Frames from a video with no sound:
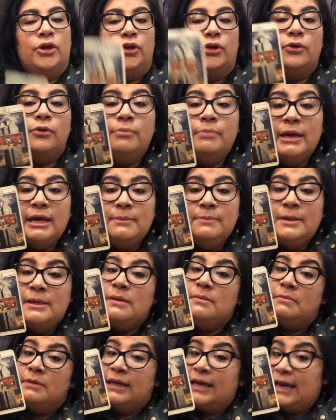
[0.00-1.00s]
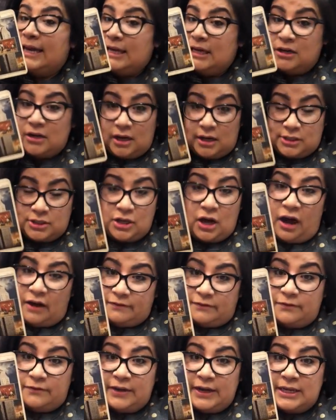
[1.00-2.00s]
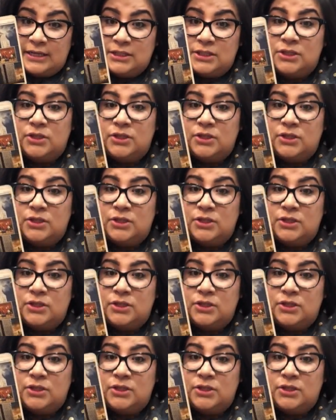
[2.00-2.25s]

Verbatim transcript: you may be getting knocked off of it.